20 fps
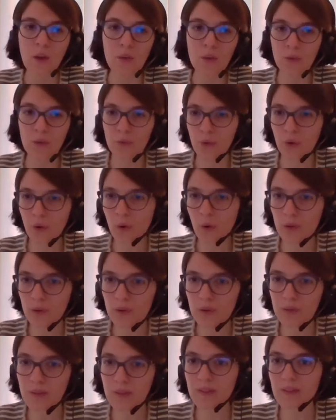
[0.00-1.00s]
So for all
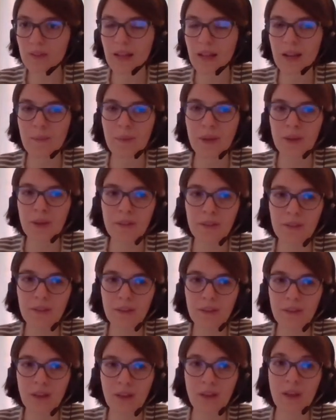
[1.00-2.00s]
of these elements,
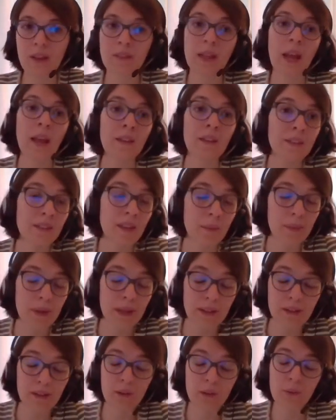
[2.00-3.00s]
and as
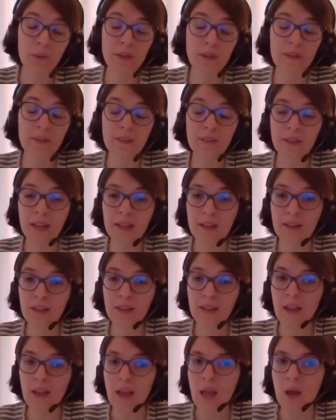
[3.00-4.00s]
Isabel already said,
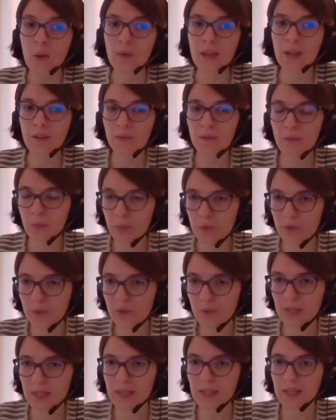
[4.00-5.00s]
we have
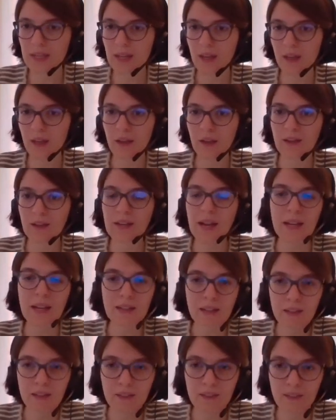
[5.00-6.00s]
put really
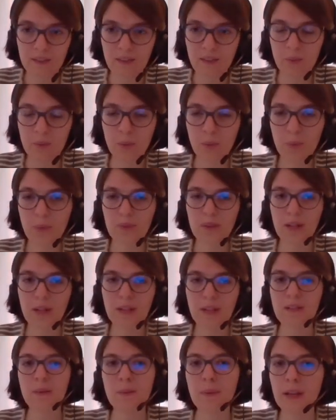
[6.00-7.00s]
guidance in the proposal
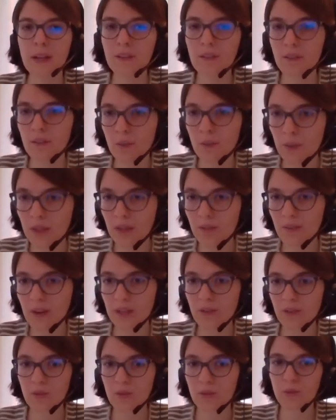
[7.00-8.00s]
template. So we
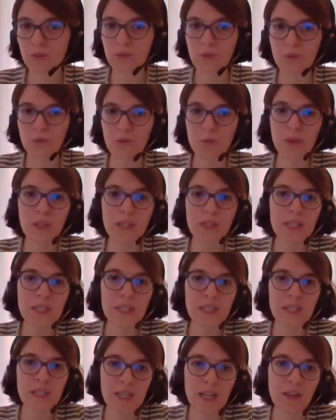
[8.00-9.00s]
invite you to read
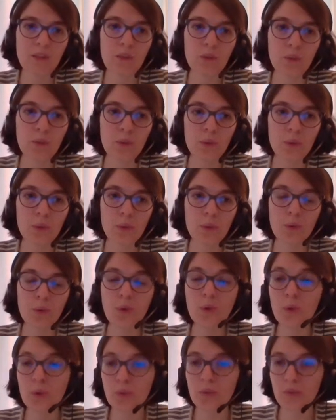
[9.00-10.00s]
it and to
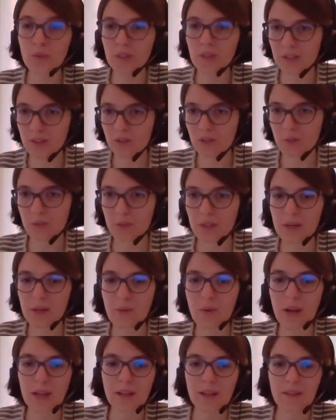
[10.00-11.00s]
use it to really
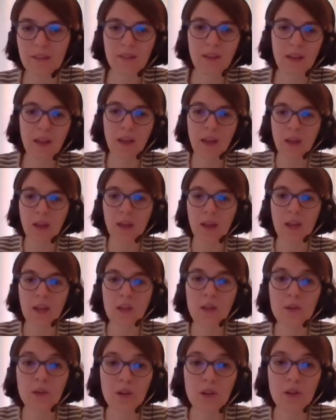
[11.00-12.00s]
write
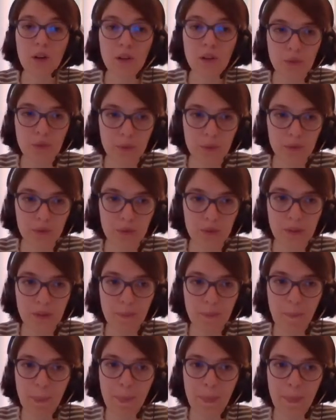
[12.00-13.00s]
your contribution.
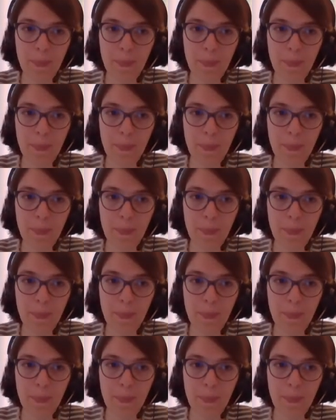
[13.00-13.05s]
